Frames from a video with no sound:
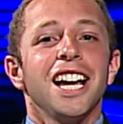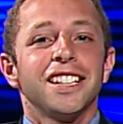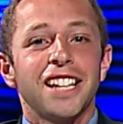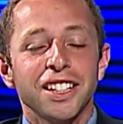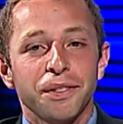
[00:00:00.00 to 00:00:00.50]

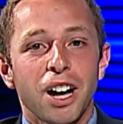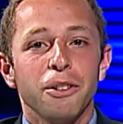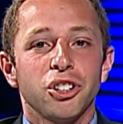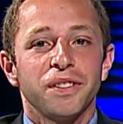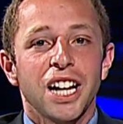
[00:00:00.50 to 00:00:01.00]
Extensive
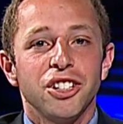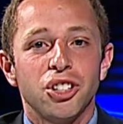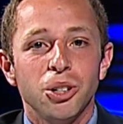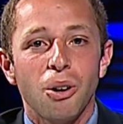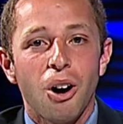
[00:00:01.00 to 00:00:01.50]
coverage of day
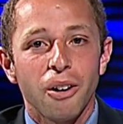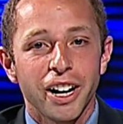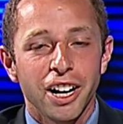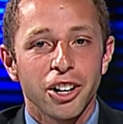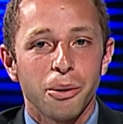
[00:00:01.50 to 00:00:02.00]
two
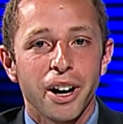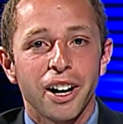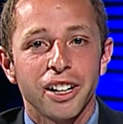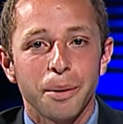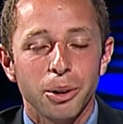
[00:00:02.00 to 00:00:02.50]
already underway
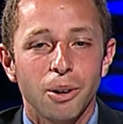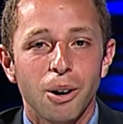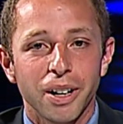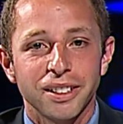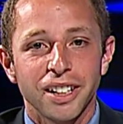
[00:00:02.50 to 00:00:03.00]
on
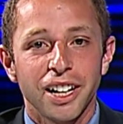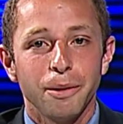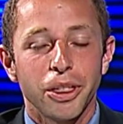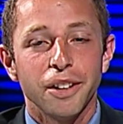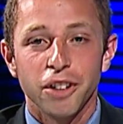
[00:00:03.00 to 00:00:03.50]
WOSN
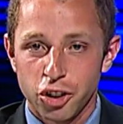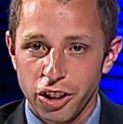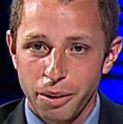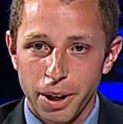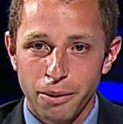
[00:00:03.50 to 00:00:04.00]
with Division
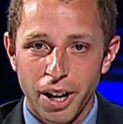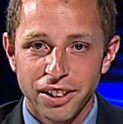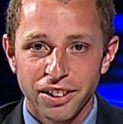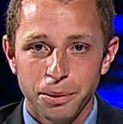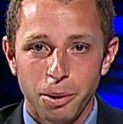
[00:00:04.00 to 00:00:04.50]
three
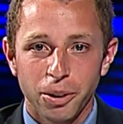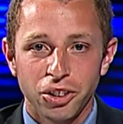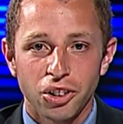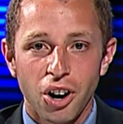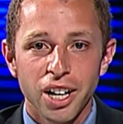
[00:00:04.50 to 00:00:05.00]
races, but we
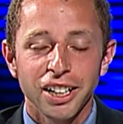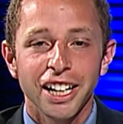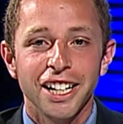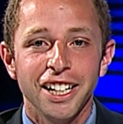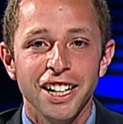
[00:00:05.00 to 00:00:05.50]
start
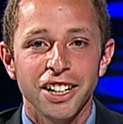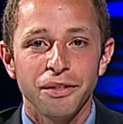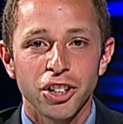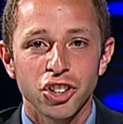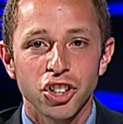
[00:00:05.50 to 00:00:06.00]
in
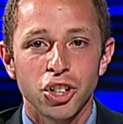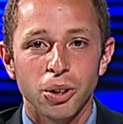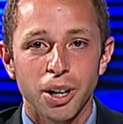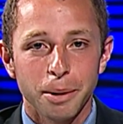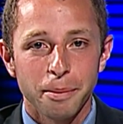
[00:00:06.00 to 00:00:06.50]
Division two.
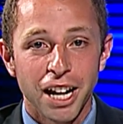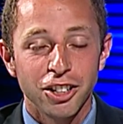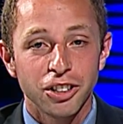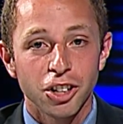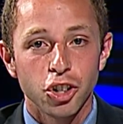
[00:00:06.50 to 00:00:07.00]
Liberty
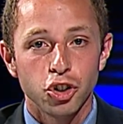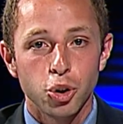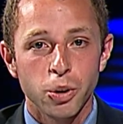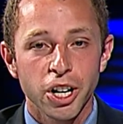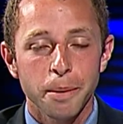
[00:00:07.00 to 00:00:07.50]
Benton's
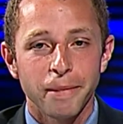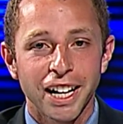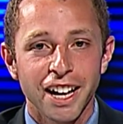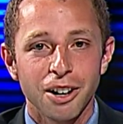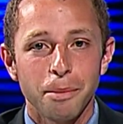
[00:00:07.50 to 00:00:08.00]
junior
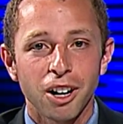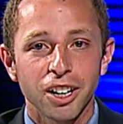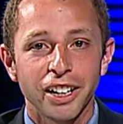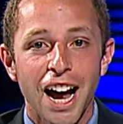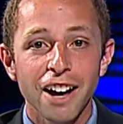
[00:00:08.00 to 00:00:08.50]
Michaela Butler
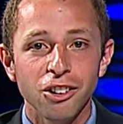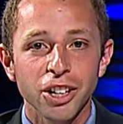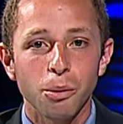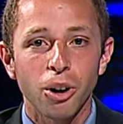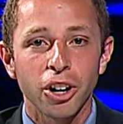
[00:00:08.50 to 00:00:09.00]
not
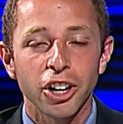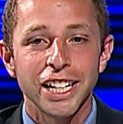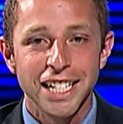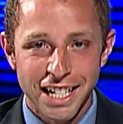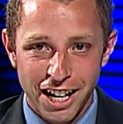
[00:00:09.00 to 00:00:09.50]
only won her
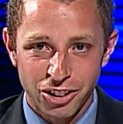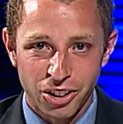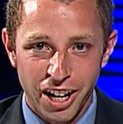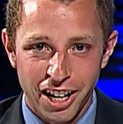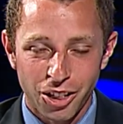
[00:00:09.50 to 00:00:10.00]
heat
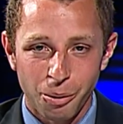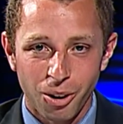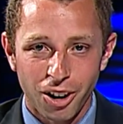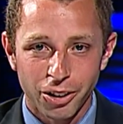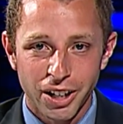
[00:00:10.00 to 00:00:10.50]
yesterday in the
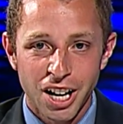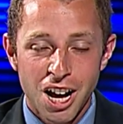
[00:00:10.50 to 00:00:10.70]
100,